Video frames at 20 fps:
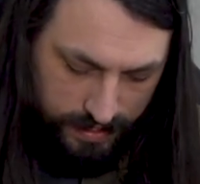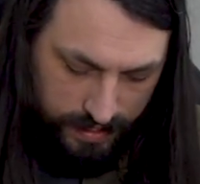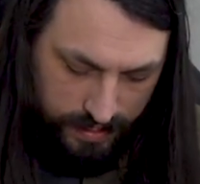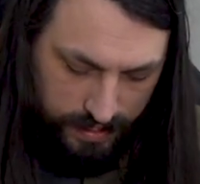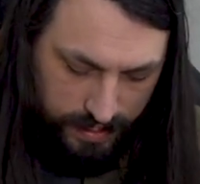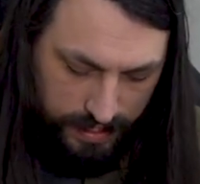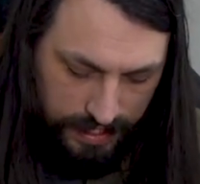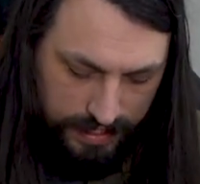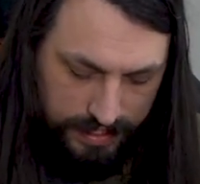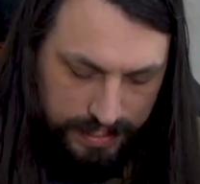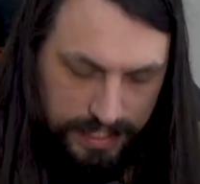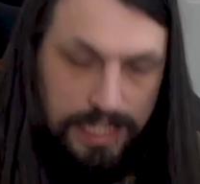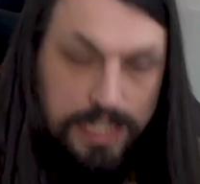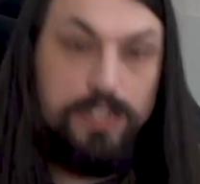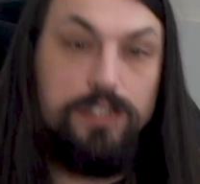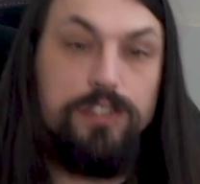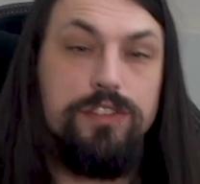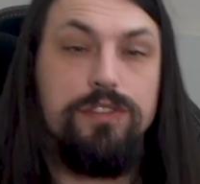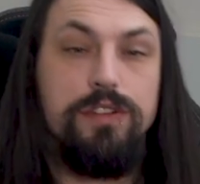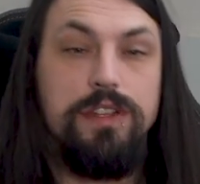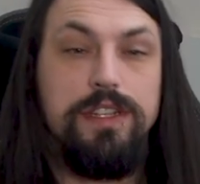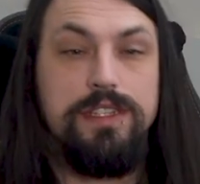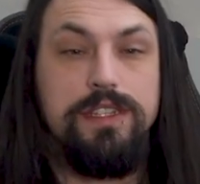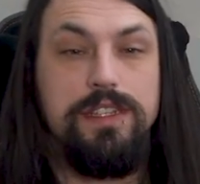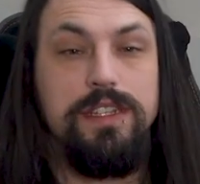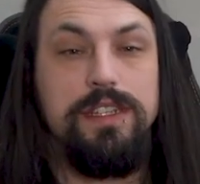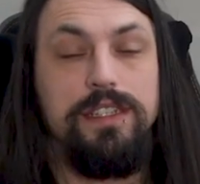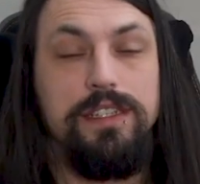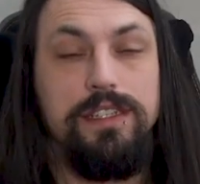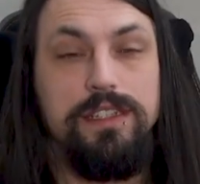it's
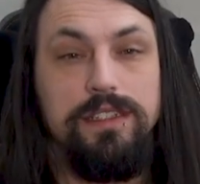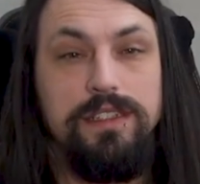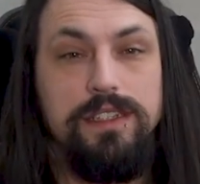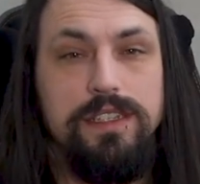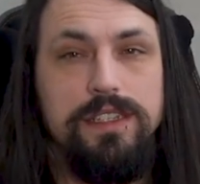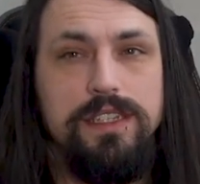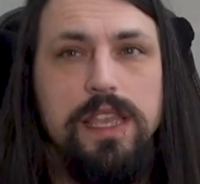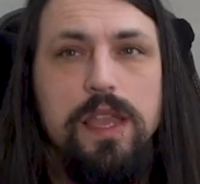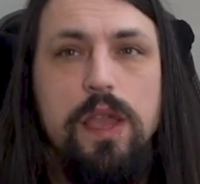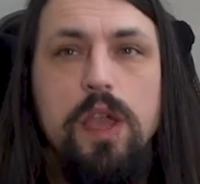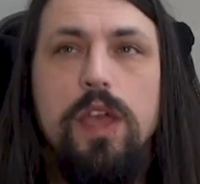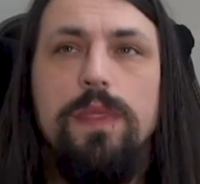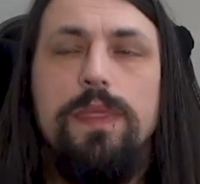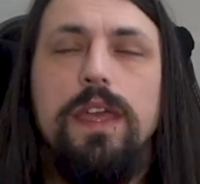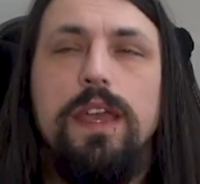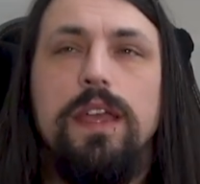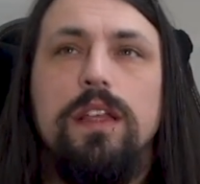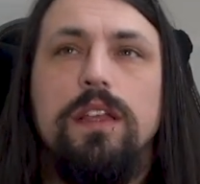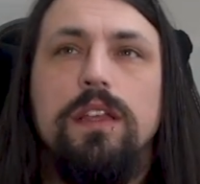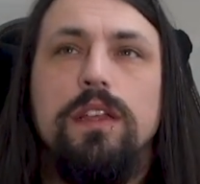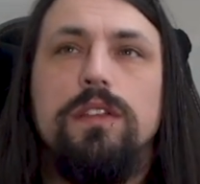interesting to see that.